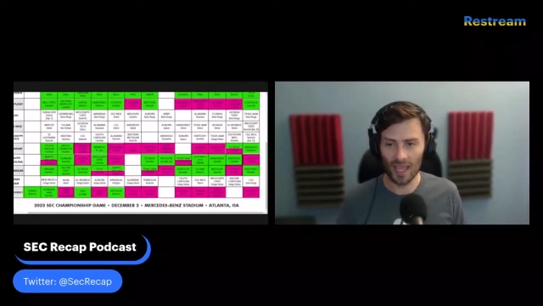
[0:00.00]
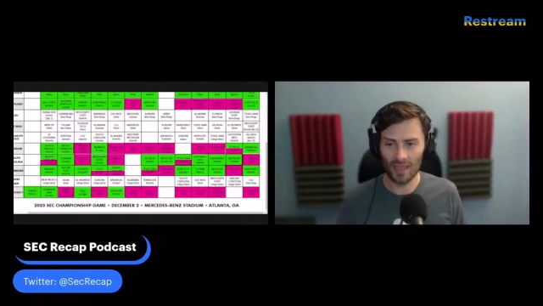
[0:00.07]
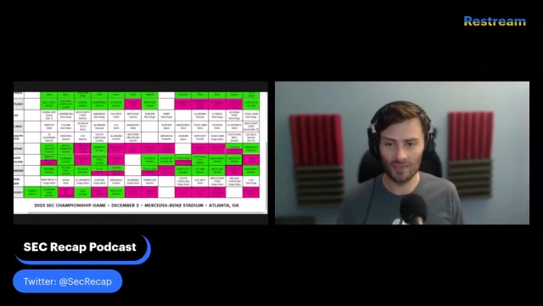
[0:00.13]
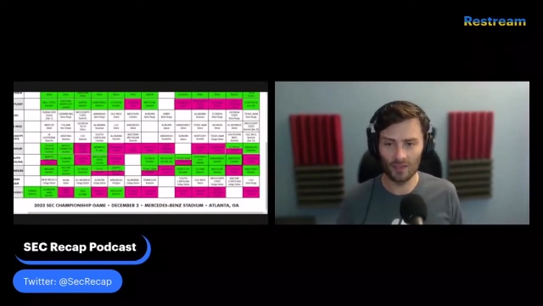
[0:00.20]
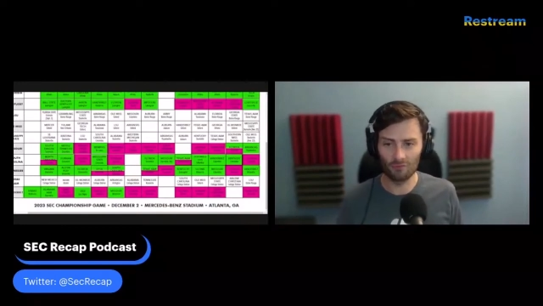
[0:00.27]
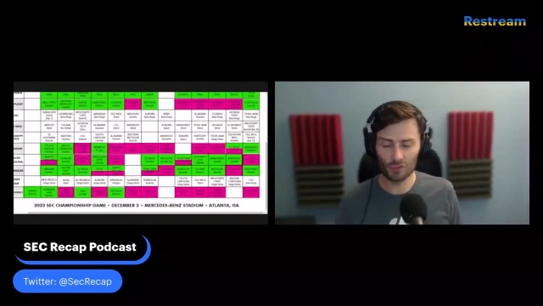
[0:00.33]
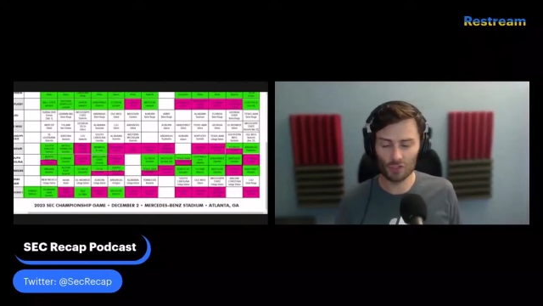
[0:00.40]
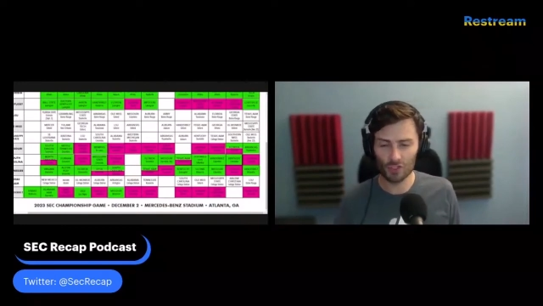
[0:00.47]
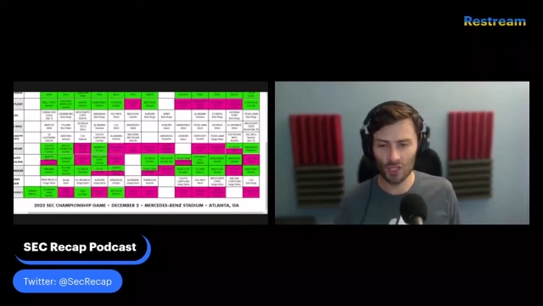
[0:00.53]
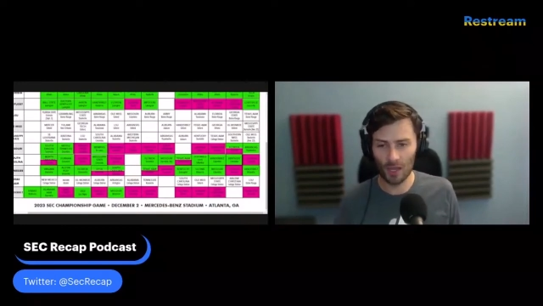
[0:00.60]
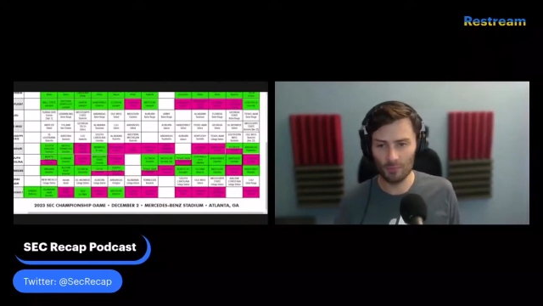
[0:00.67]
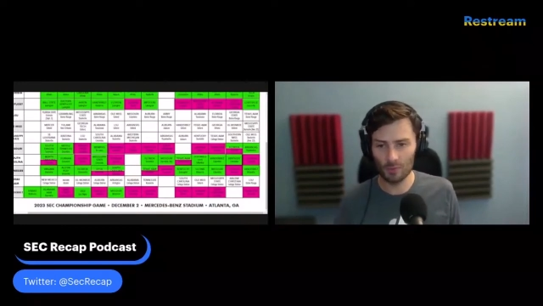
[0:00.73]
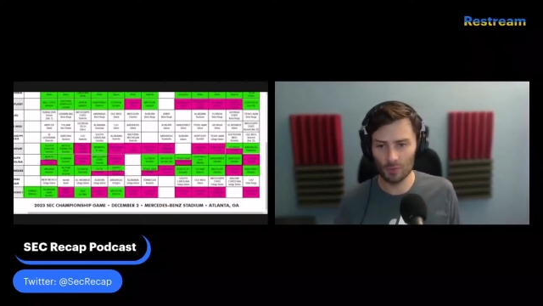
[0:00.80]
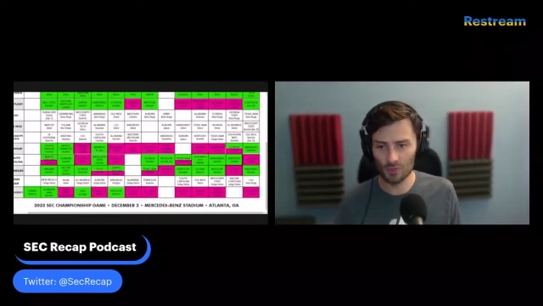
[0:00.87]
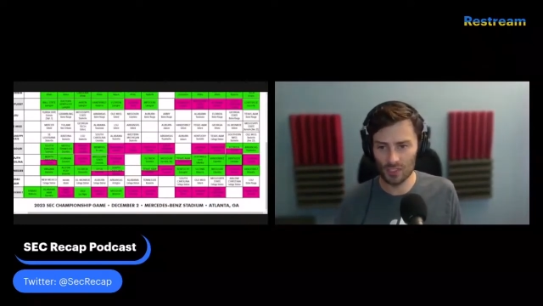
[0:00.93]
And then for
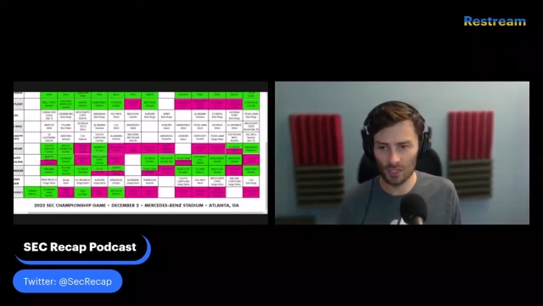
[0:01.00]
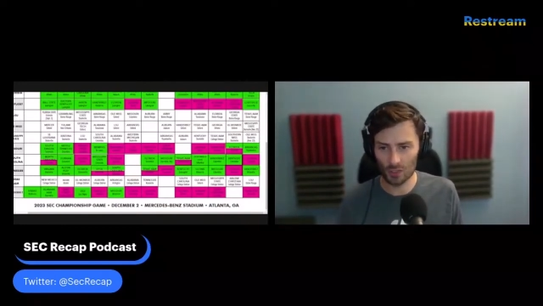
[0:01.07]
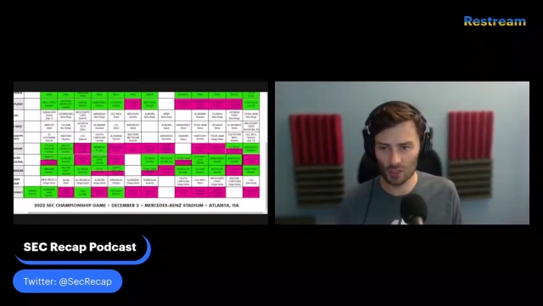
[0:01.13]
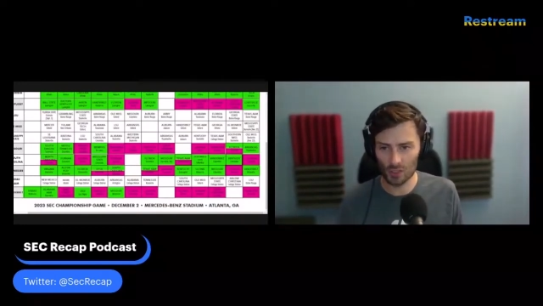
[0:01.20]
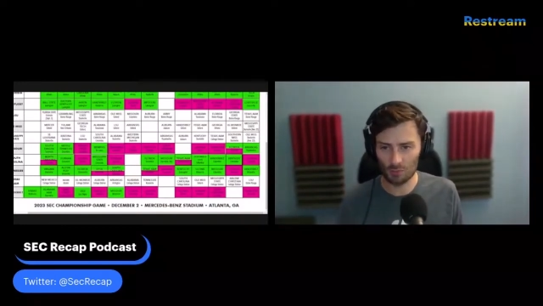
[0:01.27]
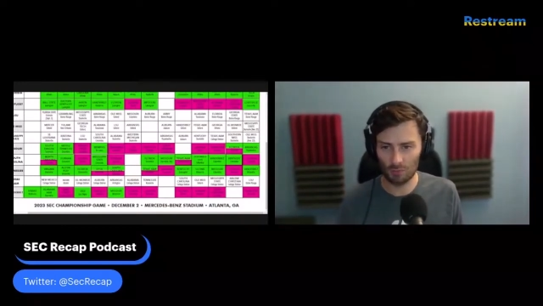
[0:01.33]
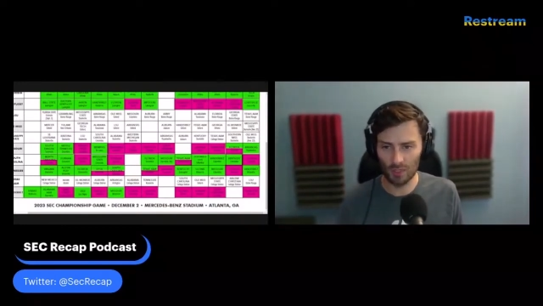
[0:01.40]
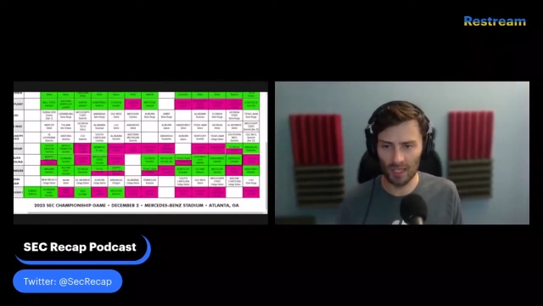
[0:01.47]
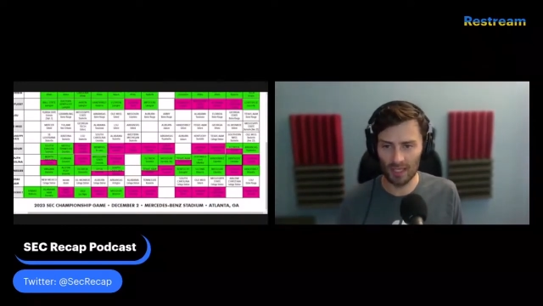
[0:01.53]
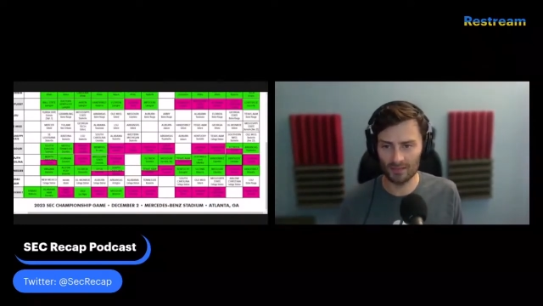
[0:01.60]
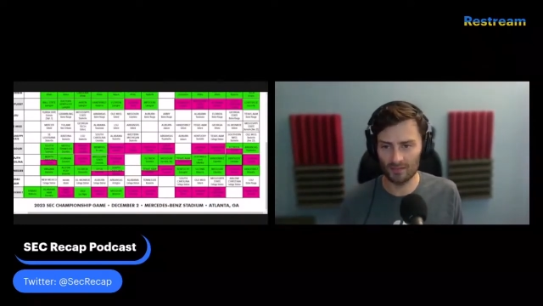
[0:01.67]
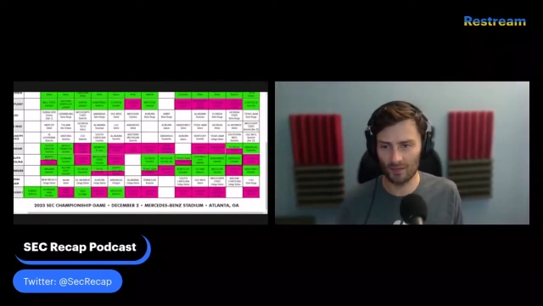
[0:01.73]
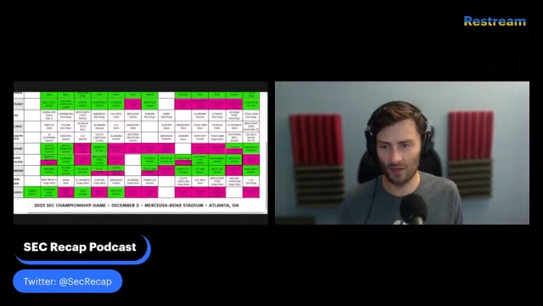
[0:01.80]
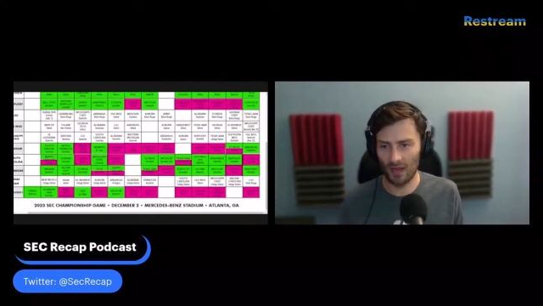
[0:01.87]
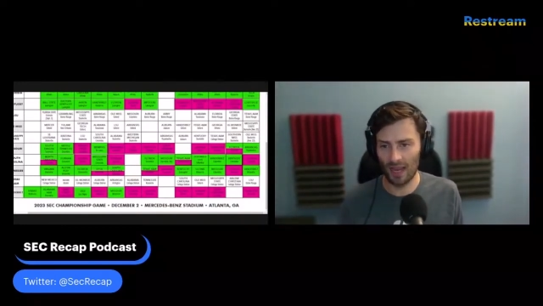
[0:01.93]
some, you'll see are
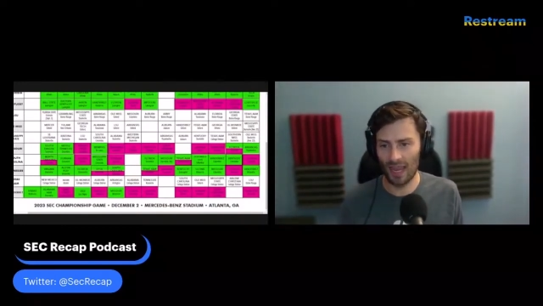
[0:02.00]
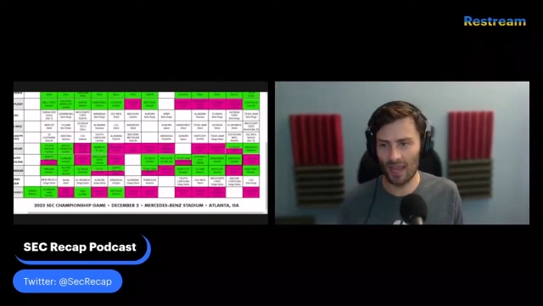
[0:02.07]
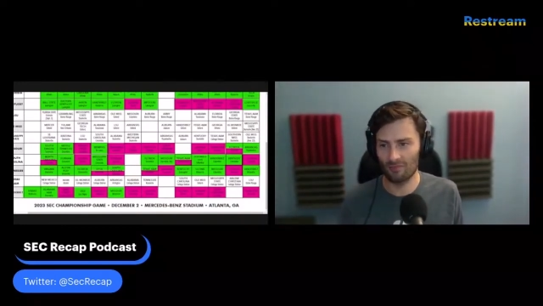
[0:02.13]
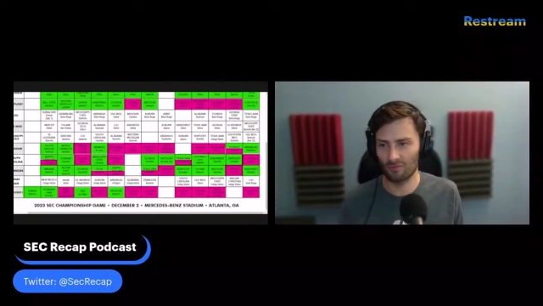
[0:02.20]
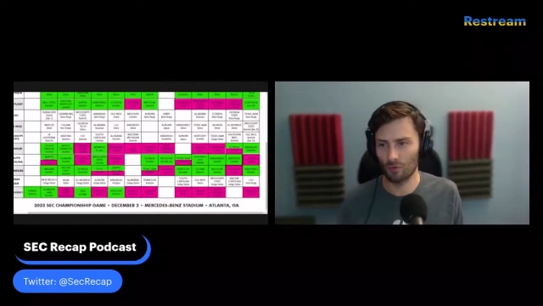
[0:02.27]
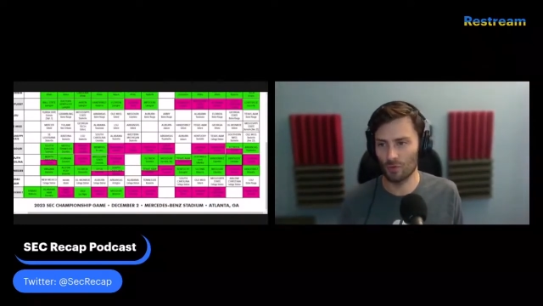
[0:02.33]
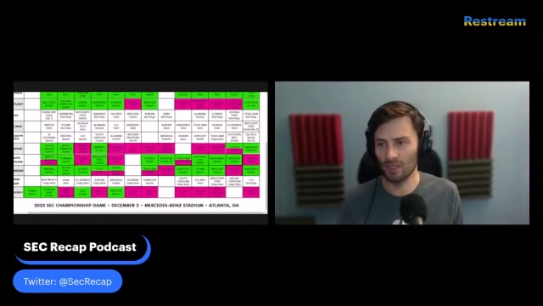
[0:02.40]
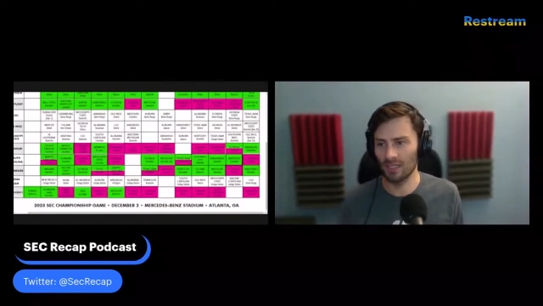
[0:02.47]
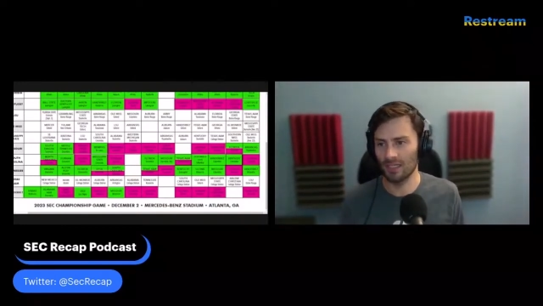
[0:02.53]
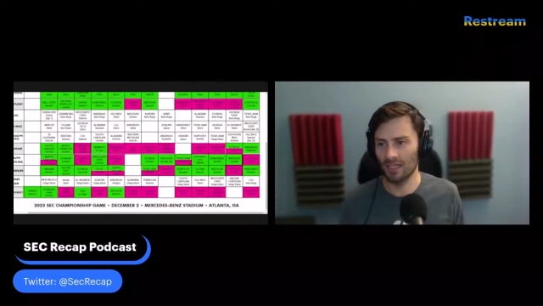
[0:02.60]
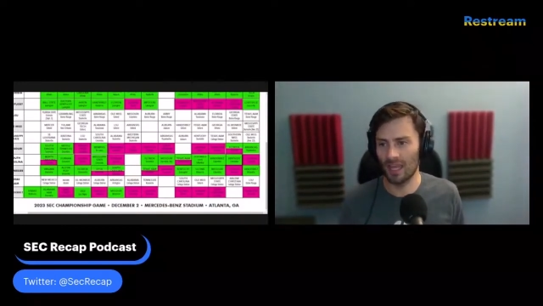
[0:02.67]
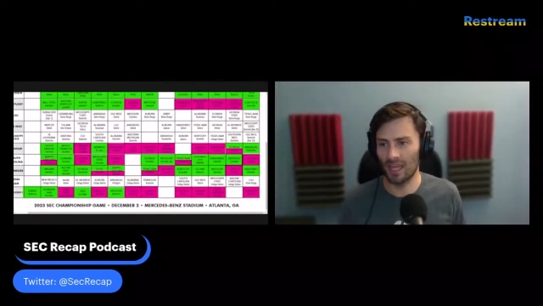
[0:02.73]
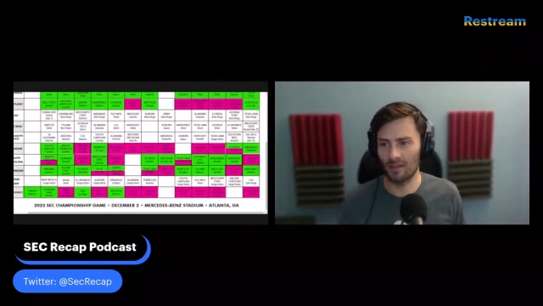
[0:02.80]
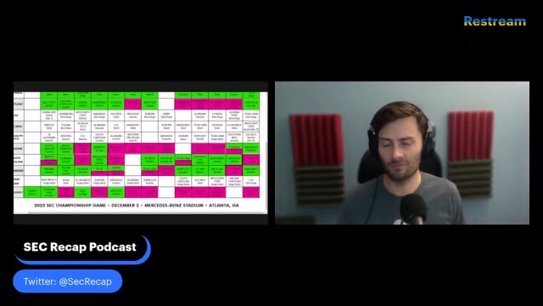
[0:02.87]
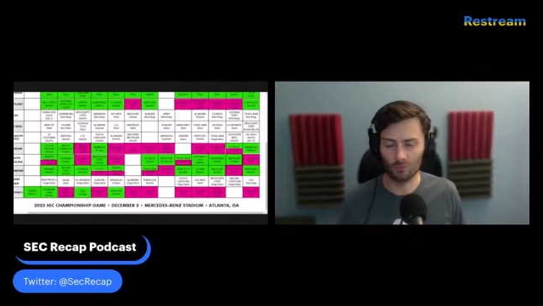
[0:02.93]
split. They're half
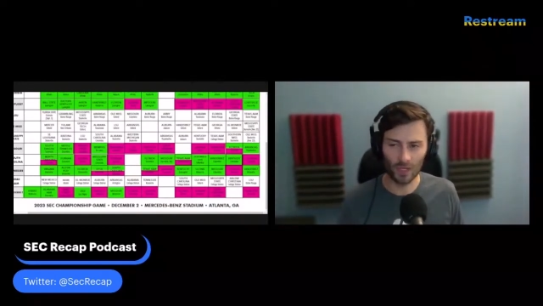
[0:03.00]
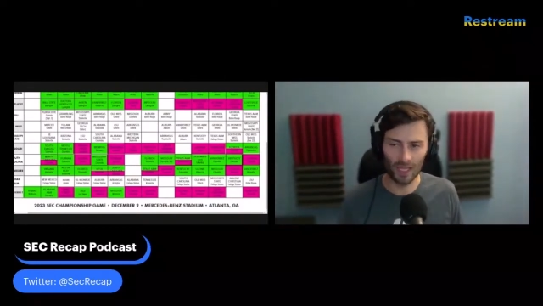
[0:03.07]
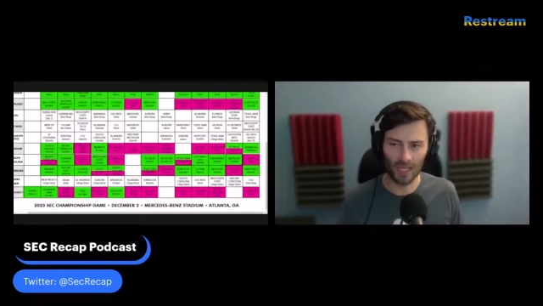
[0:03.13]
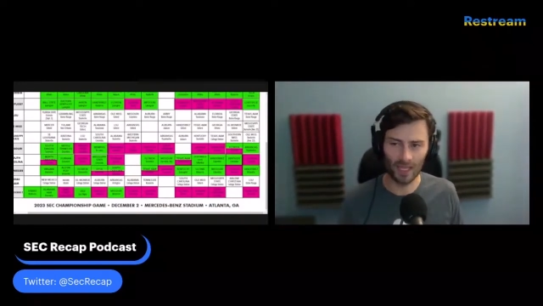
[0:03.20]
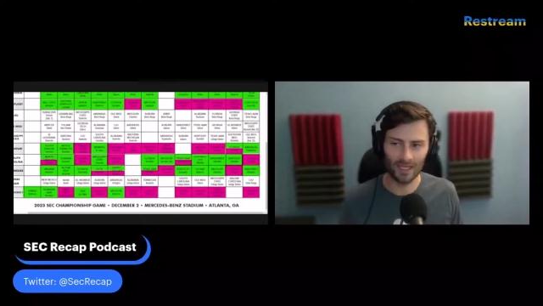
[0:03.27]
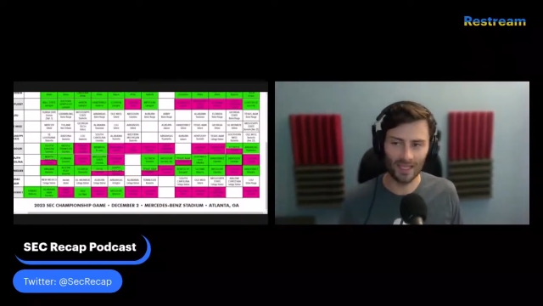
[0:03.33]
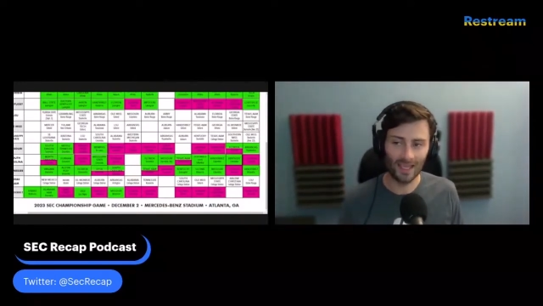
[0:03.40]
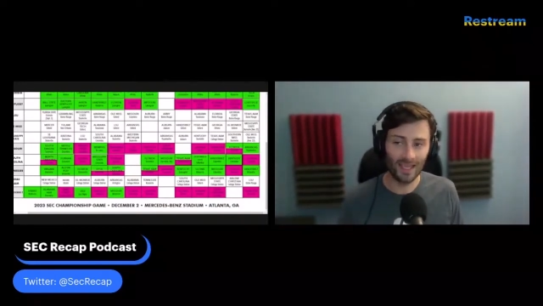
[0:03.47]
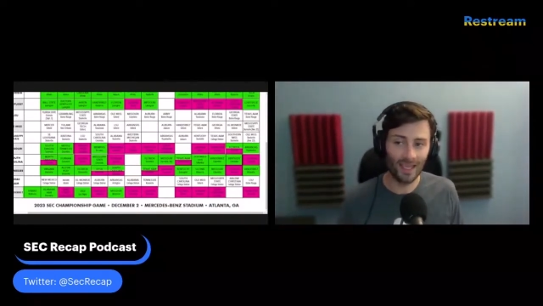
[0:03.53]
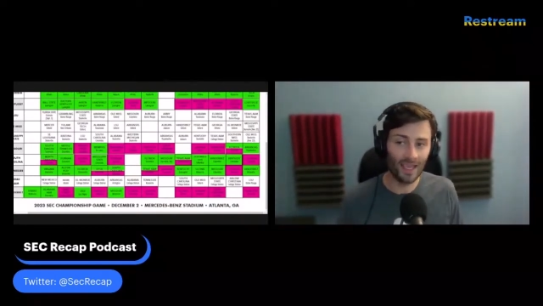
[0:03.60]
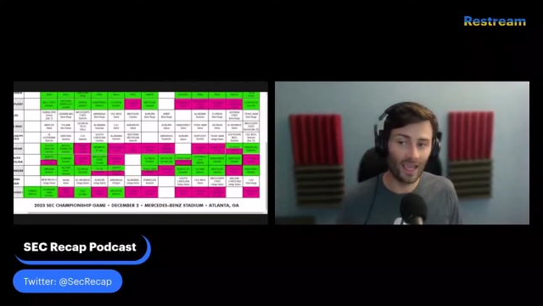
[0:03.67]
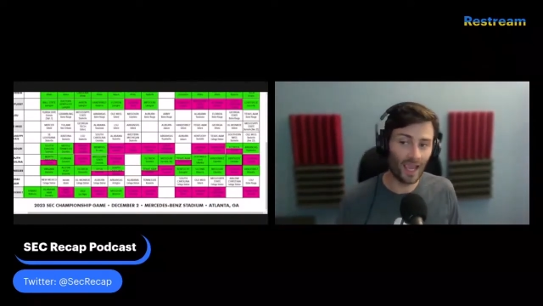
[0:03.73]
green, half red.